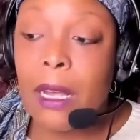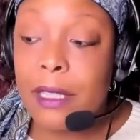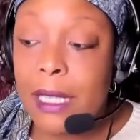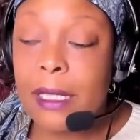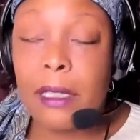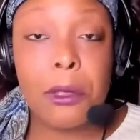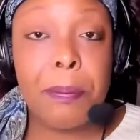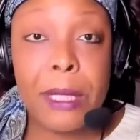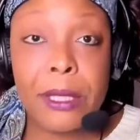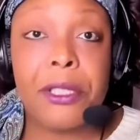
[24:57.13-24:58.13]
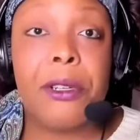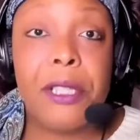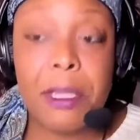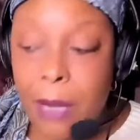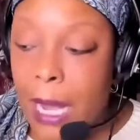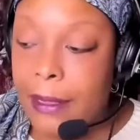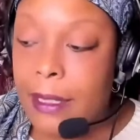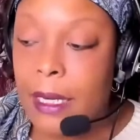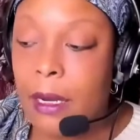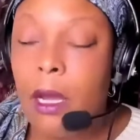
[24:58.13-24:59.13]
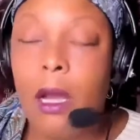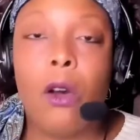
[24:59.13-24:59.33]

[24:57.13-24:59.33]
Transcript: take the little picture and deposit it